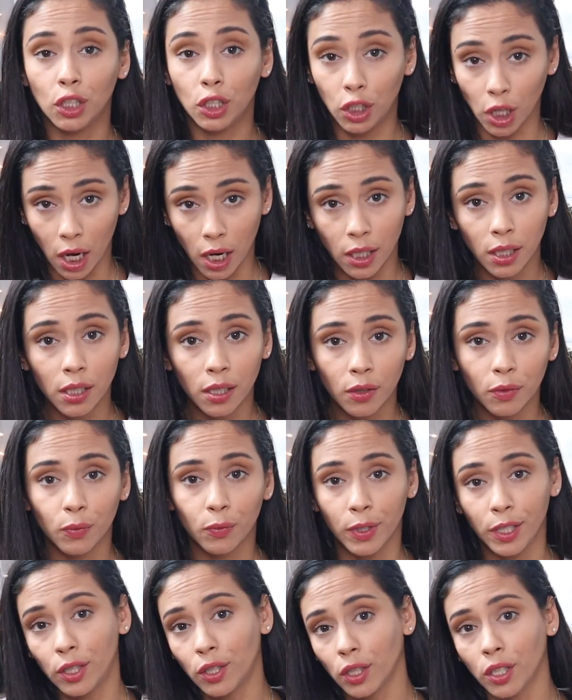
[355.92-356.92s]
done
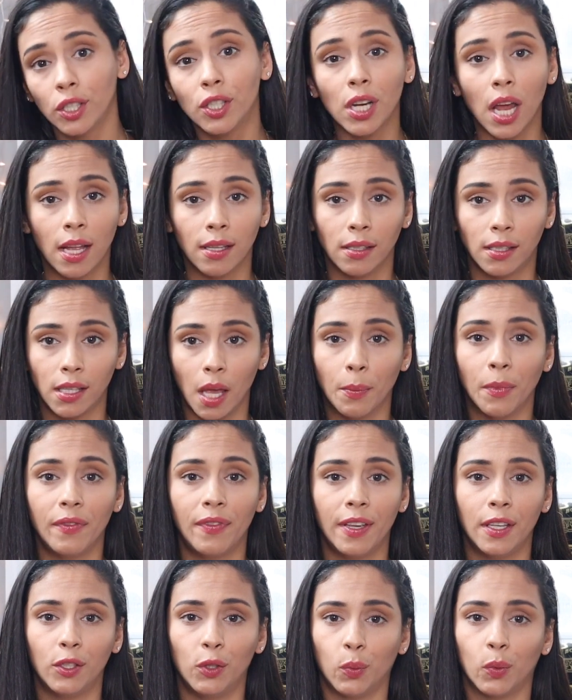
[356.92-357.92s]
research on some of
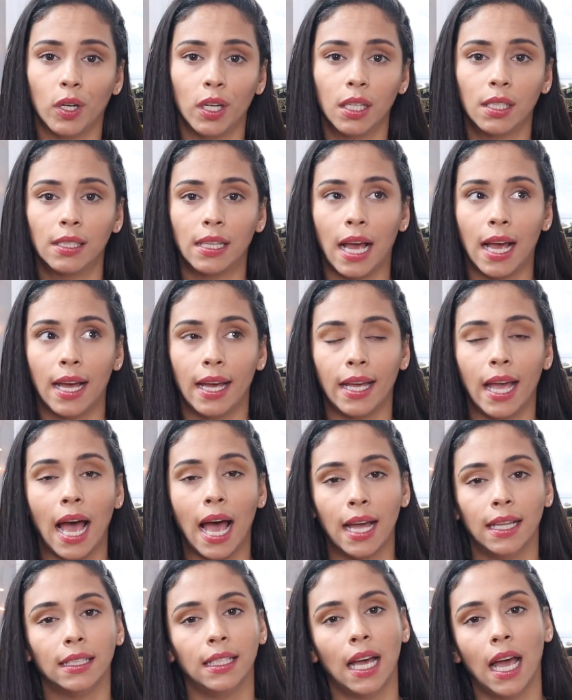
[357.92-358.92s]
his works, I
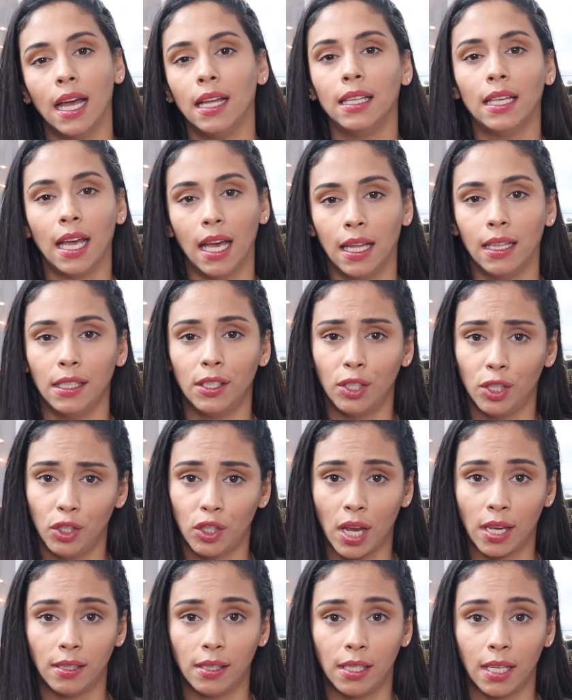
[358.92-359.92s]
highly
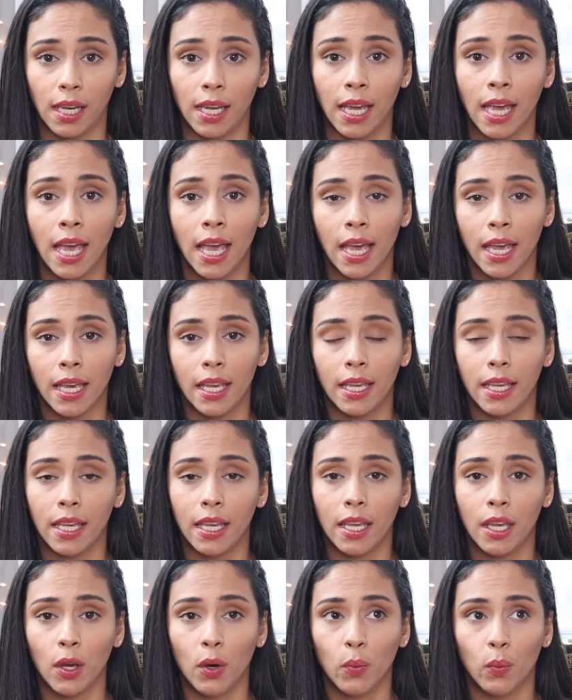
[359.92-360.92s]
suggest it.
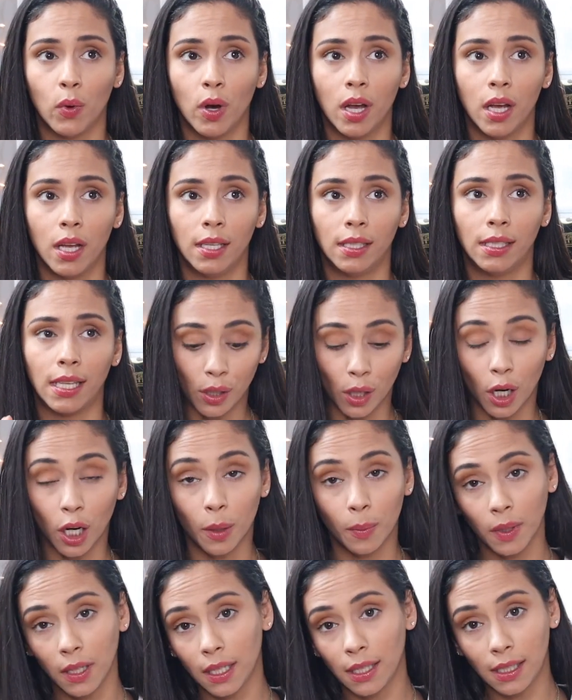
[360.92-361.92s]
He was an
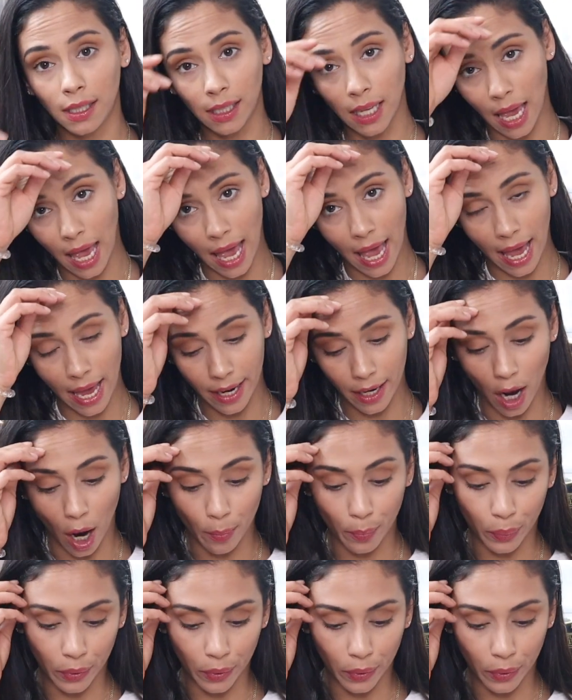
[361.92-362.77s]
herbalist and a